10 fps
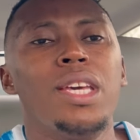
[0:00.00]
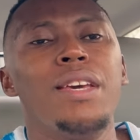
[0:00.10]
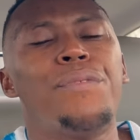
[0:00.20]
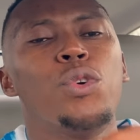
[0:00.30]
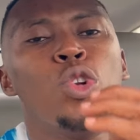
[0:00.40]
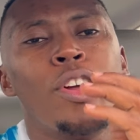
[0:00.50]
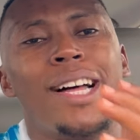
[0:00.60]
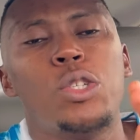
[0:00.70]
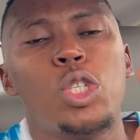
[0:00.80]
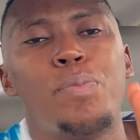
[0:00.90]
If you know
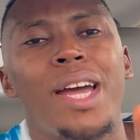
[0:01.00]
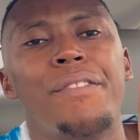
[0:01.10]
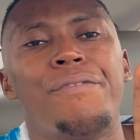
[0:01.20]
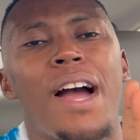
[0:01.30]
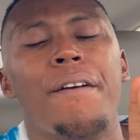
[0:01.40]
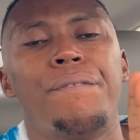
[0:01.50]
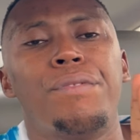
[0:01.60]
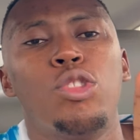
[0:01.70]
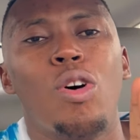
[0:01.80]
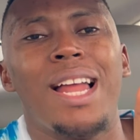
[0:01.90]
that you spend
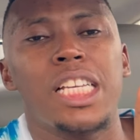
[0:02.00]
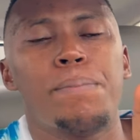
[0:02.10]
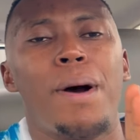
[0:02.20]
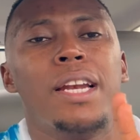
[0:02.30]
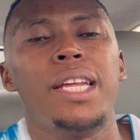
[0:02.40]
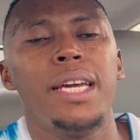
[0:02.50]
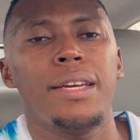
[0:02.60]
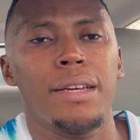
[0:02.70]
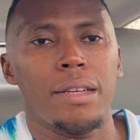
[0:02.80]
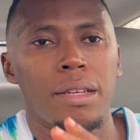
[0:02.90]
$5 per
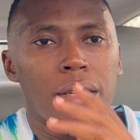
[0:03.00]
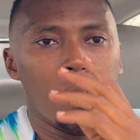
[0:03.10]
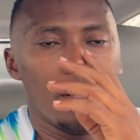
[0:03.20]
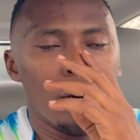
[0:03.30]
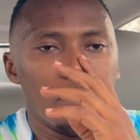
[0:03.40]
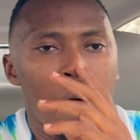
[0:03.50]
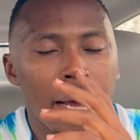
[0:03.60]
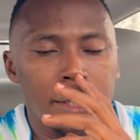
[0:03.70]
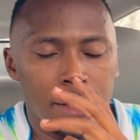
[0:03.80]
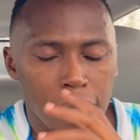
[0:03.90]
day,
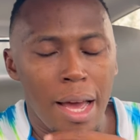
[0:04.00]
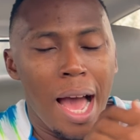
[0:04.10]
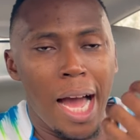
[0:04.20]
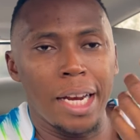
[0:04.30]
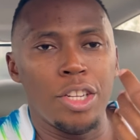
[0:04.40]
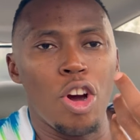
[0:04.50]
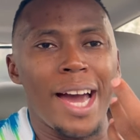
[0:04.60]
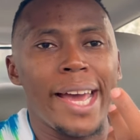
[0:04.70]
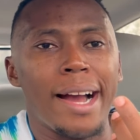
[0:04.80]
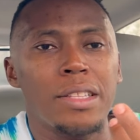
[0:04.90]
right? And your
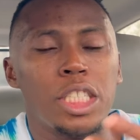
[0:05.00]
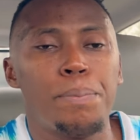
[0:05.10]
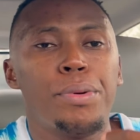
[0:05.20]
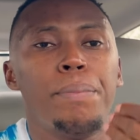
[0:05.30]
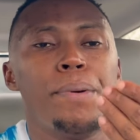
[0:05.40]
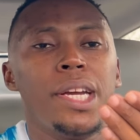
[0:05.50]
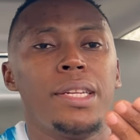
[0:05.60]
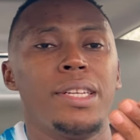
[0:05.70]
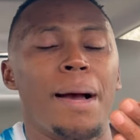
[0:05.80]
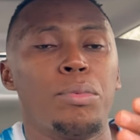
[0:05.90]
ad account is prepaid.